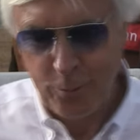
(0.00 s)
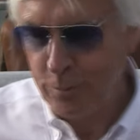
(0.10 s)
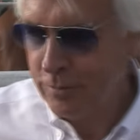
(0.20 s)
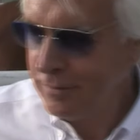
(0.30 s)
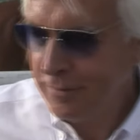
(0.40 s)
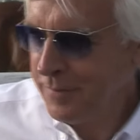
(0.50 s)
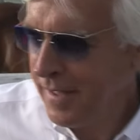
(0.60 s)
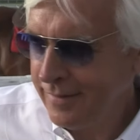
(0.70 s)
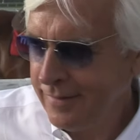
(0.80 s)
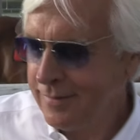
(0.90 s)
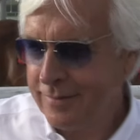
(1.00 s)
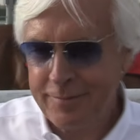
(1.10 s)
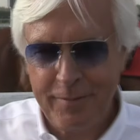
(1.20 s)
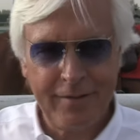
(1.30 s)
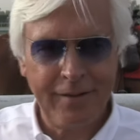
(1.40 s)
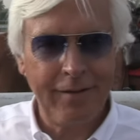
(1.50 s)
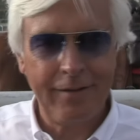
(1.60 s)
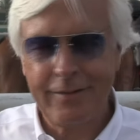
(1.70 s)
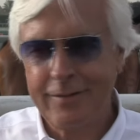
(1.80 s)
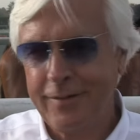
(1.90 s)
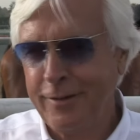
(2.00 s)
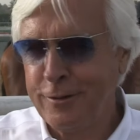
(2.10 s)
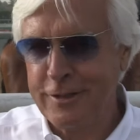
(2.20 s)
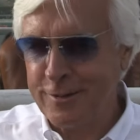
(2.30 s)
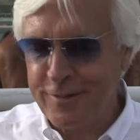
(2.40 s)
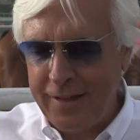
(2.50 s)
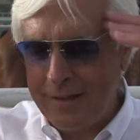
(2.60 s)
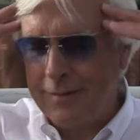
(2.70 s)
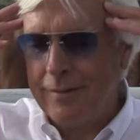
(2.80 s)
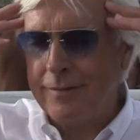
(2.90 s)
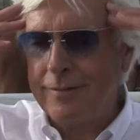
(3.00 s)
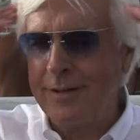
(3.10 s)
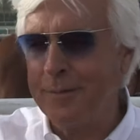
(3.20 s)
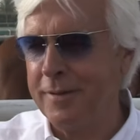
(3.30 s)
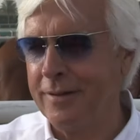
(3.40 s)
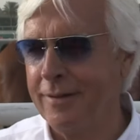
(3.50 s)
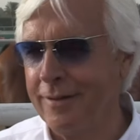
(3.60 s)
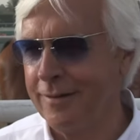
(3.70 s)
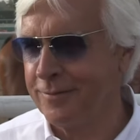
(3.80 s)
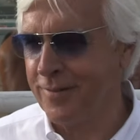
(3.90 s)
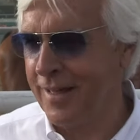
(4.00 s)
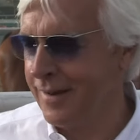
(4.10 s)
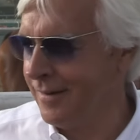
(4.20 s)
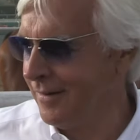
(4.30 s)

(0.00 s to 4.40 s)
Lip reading: Woo, man, you start thinking, oh, there's gonna be a long flight